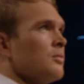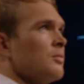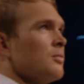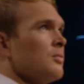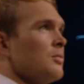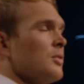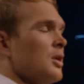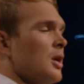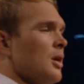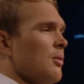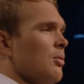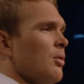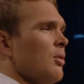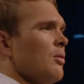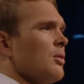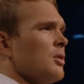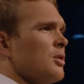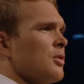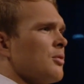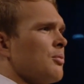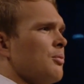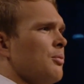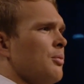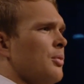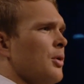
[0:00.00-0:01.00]
Yeah, probably
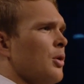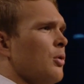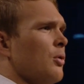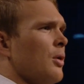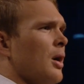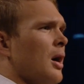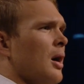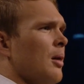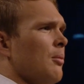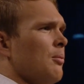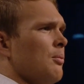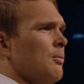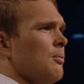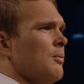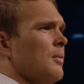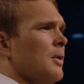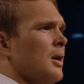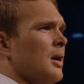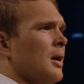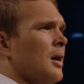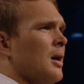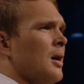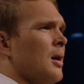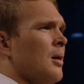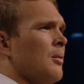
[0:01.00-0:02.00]
just build up.
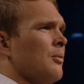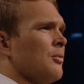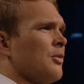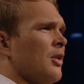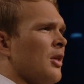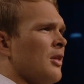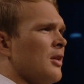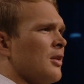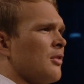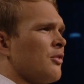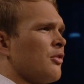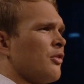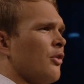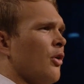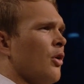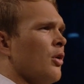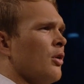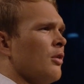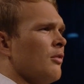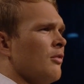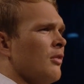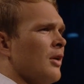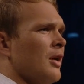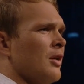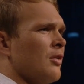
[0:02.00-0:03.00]
Don't think certain
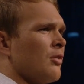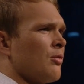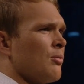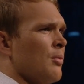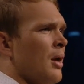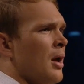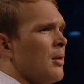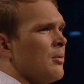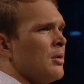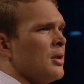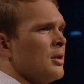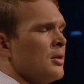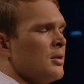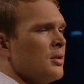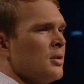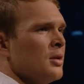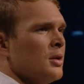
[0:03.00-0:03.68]
events, maybe